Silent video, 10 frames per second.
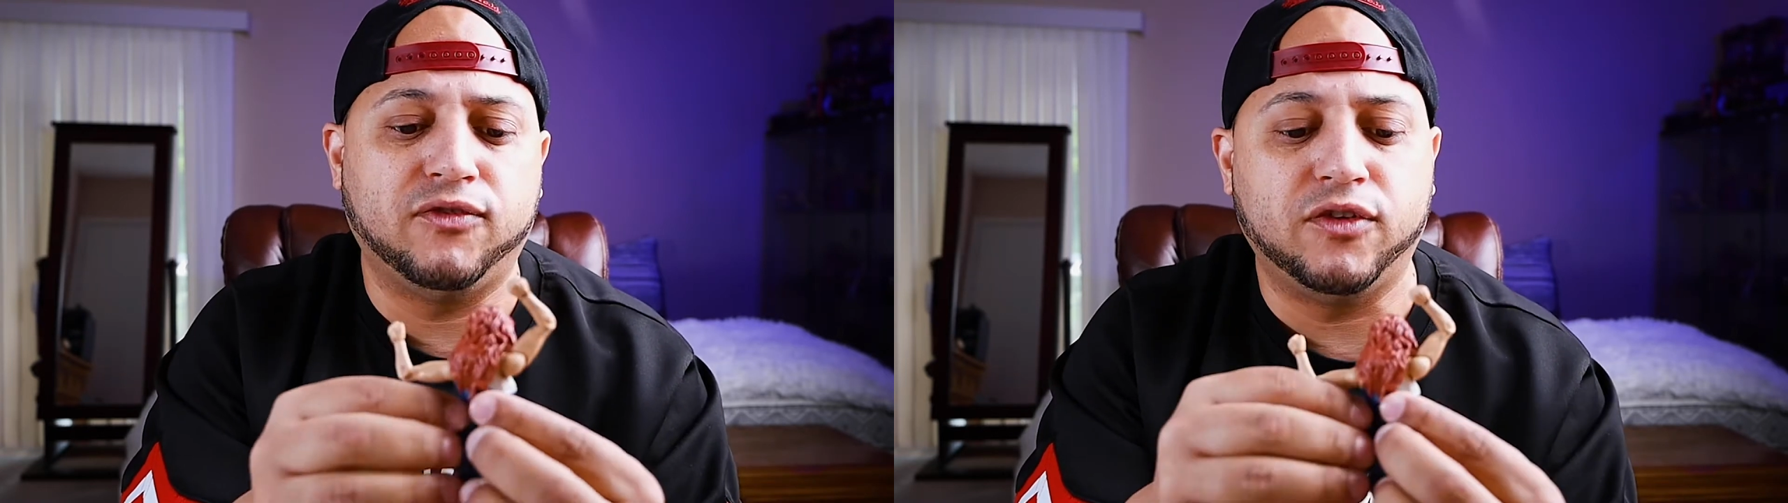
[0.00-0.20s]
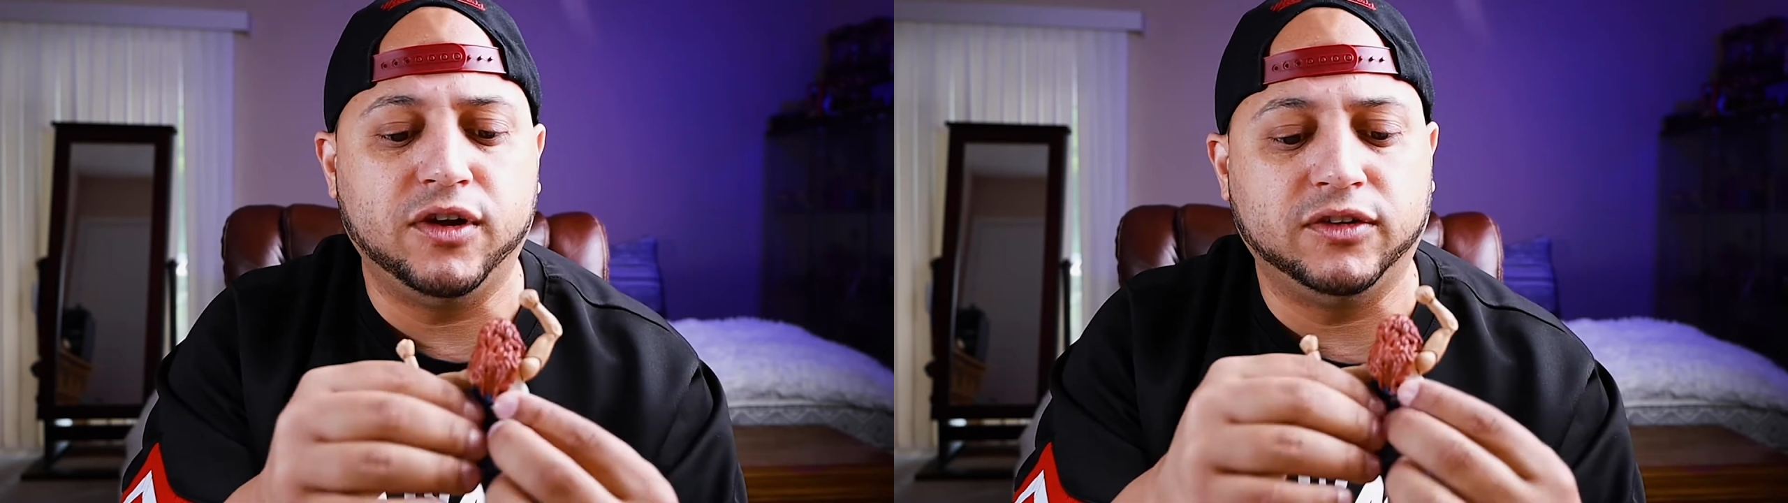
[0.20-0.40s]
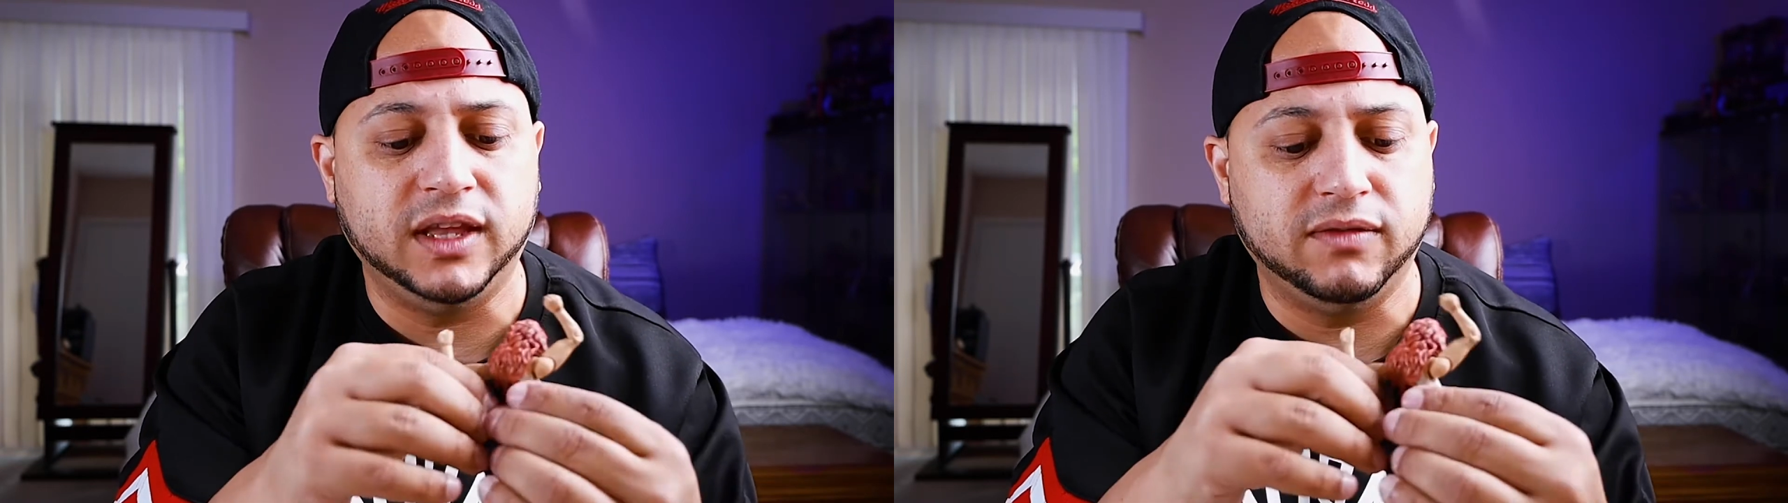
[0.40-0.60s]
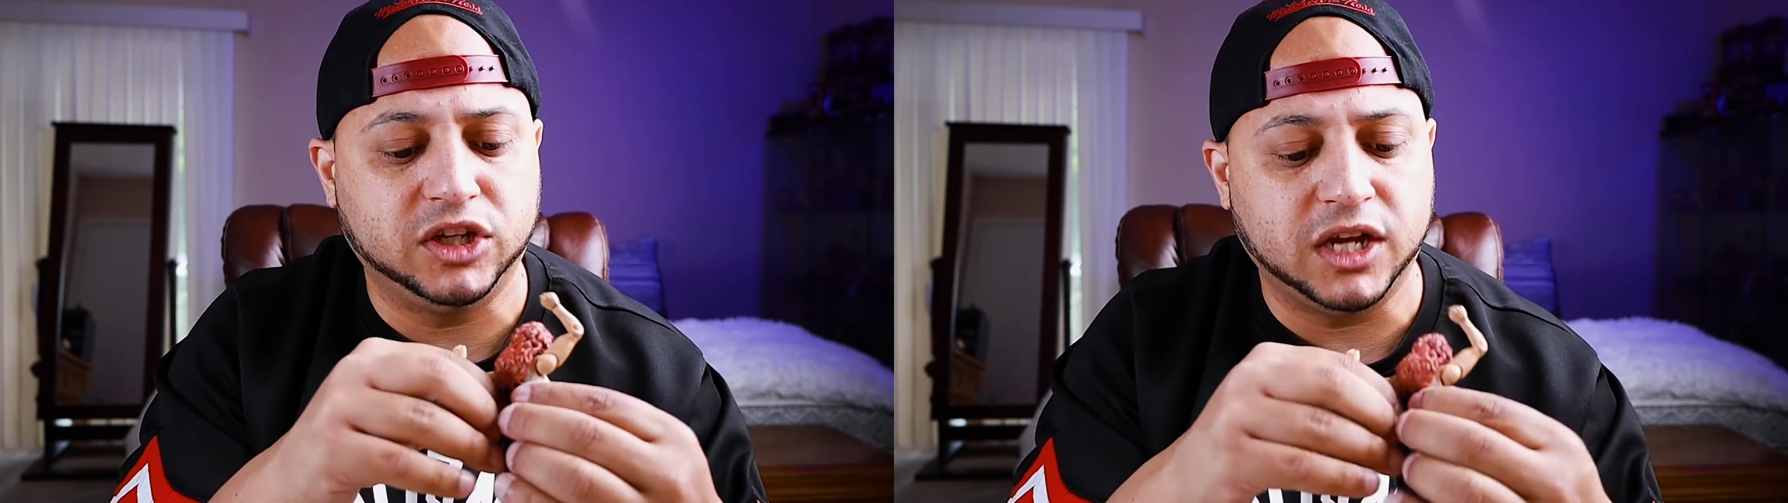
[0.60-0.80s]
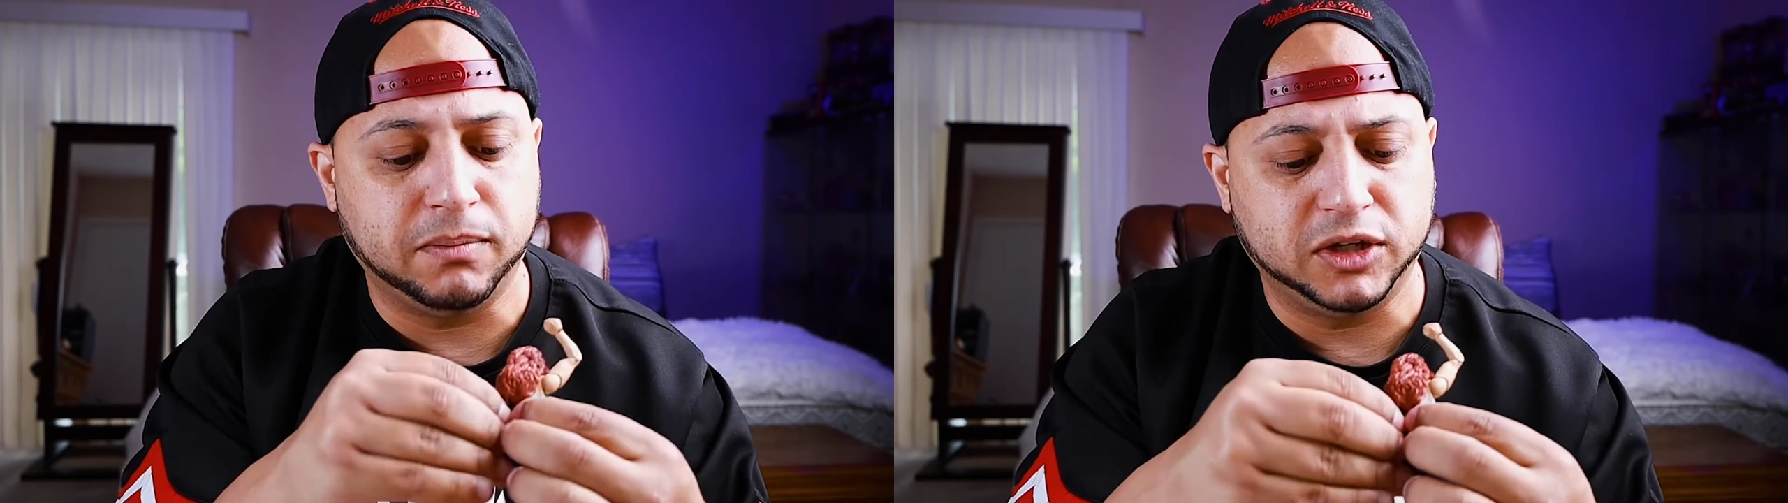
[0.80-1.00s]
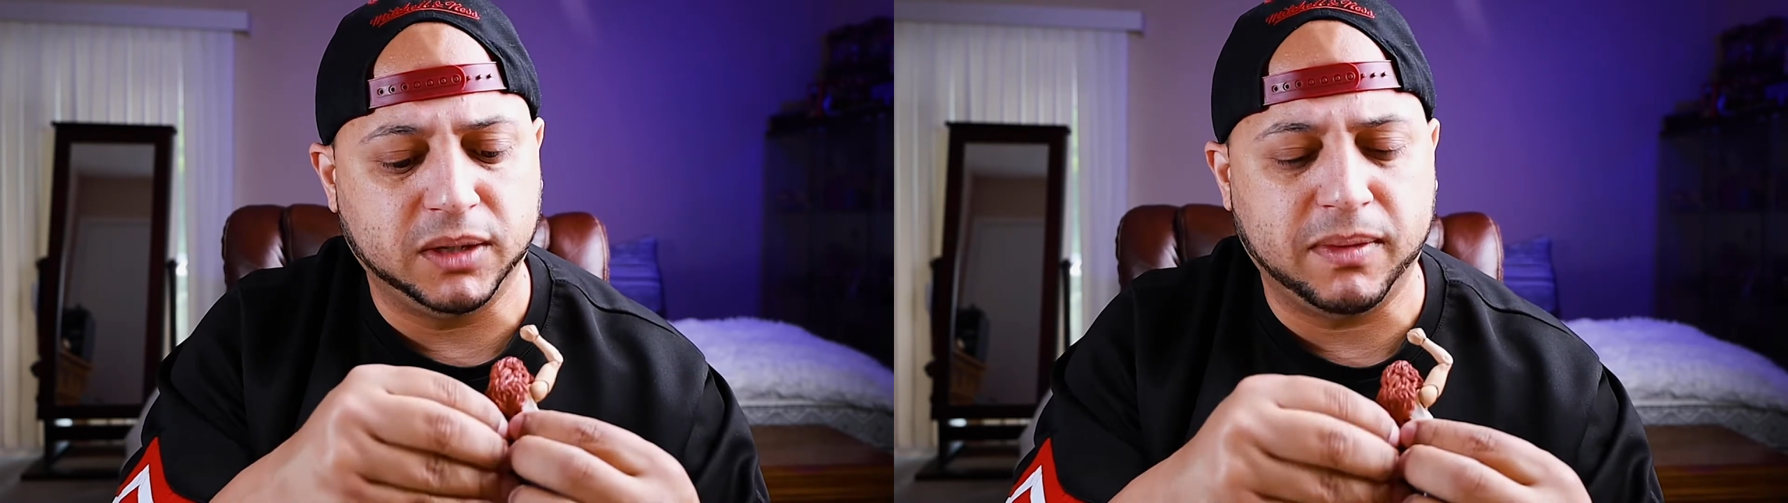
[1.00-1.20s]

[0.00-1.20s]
first Diva Championship.